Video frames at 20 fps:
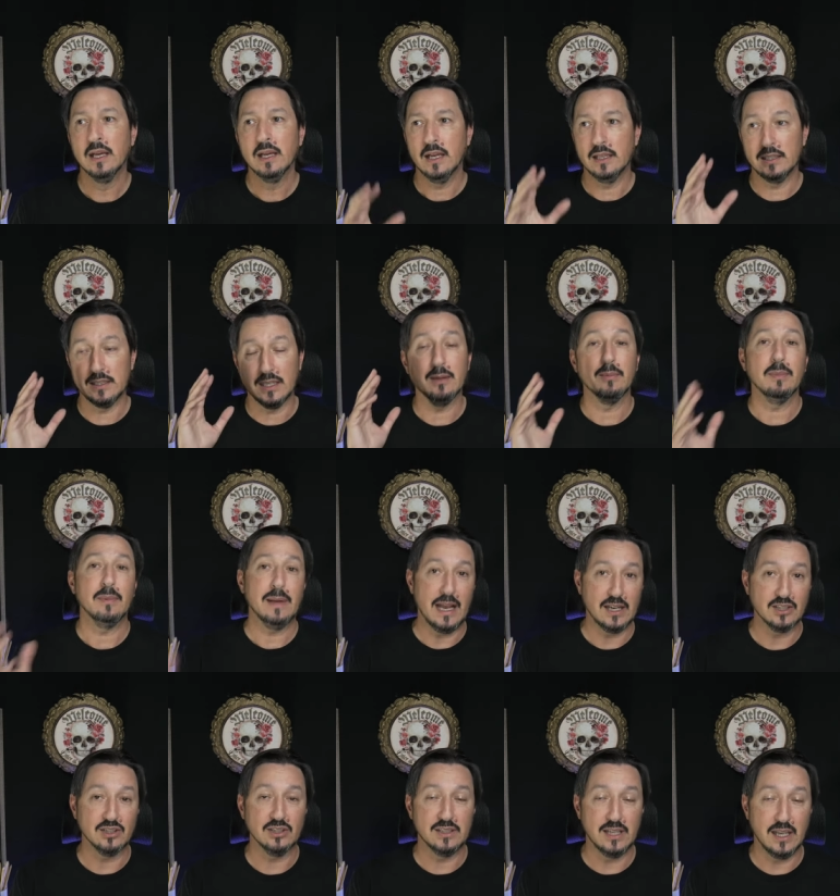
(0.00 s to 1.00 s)
Ended up
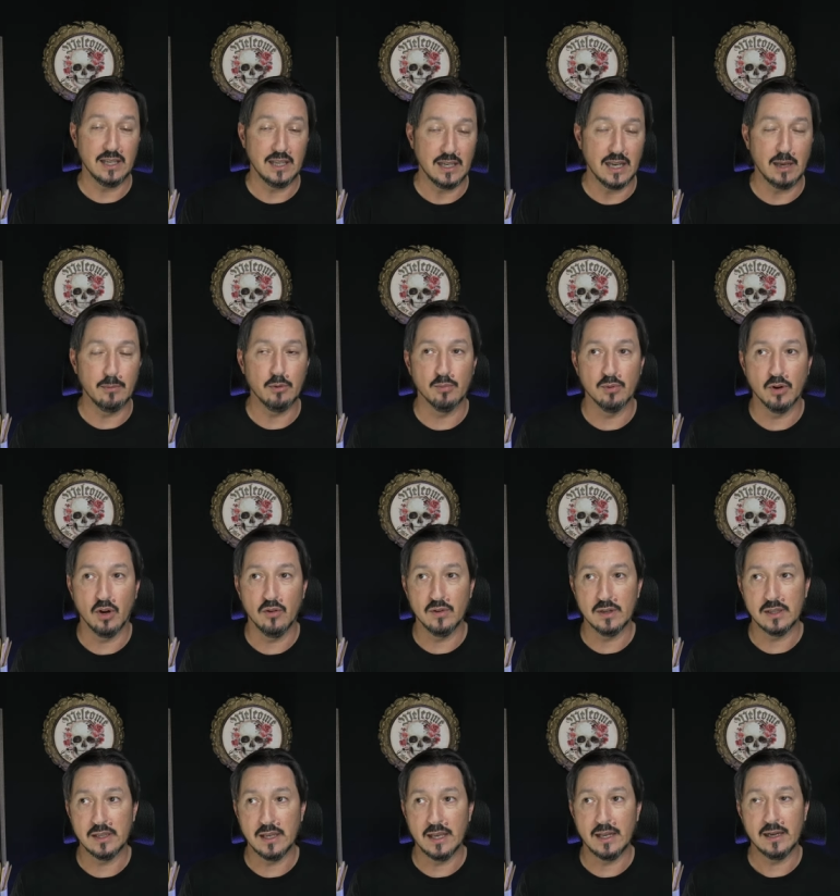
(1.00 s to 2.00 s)
actually taking ibuprofen
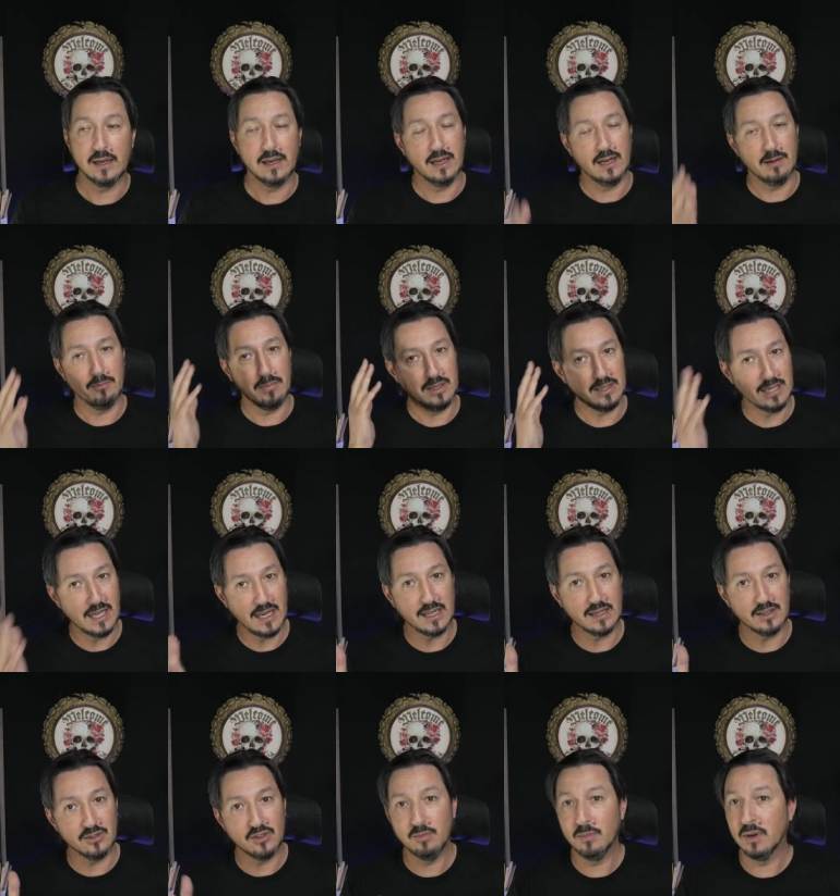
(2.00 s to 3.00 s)
again, and I've been
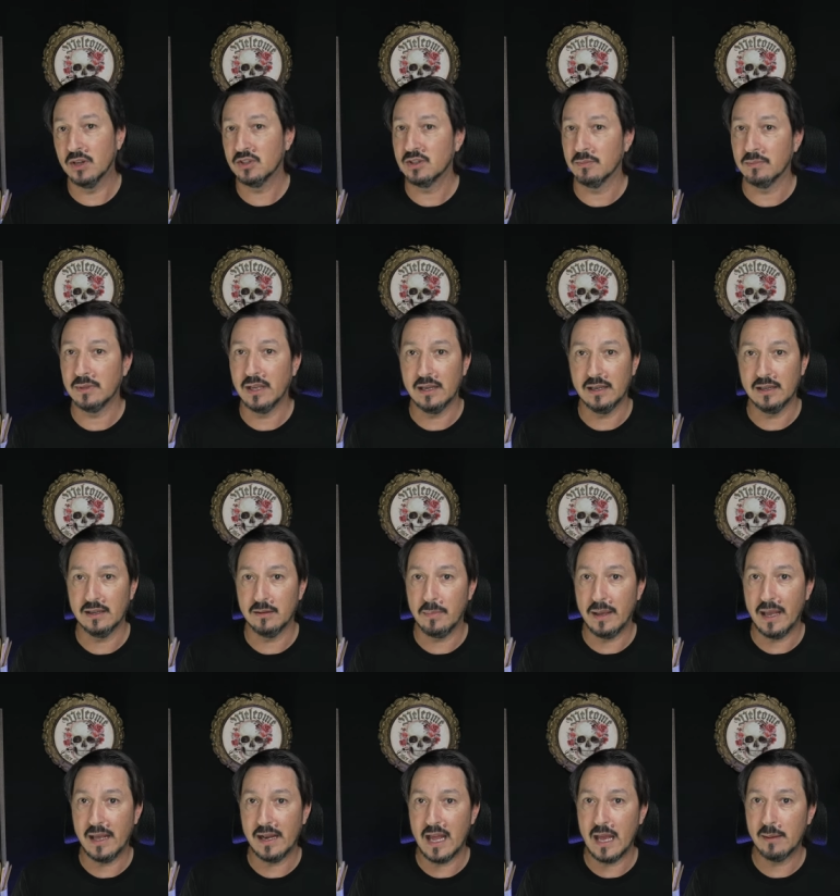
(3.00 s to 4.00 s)
taking it too much. I'm getting into
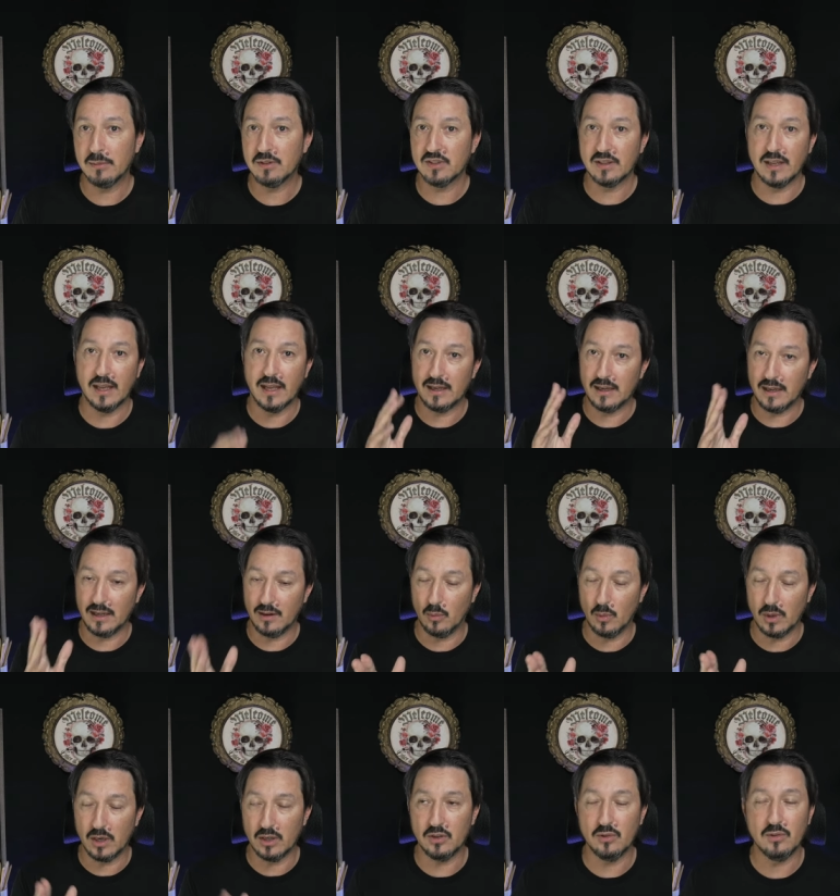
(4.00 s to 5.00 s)
bad habits again. I don't
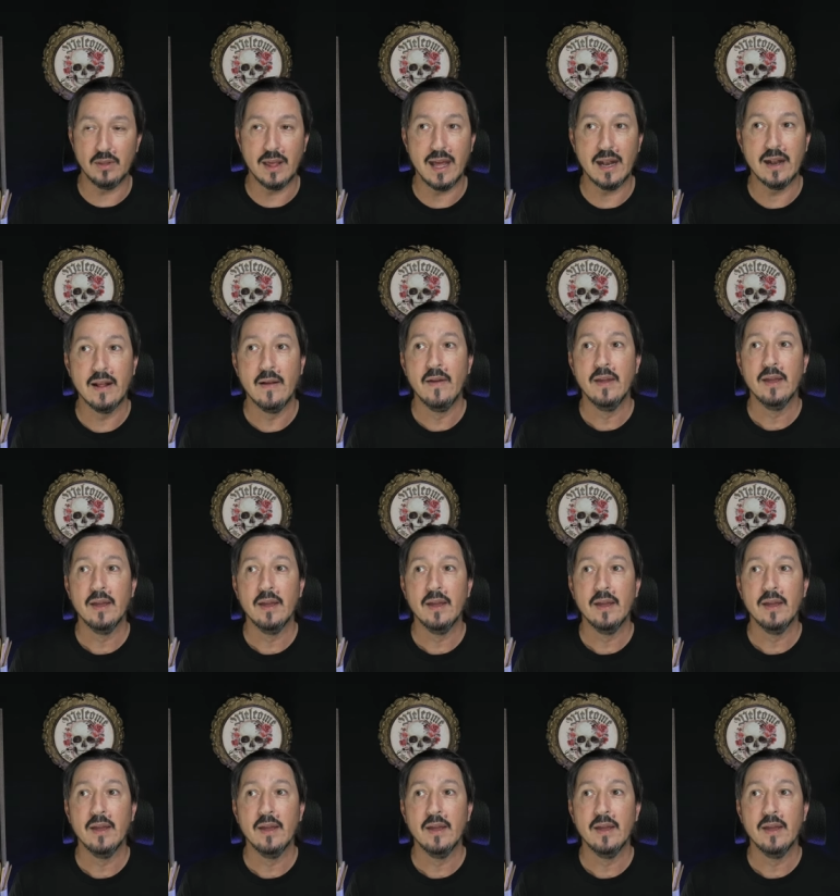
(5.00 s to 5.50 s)
want to do that,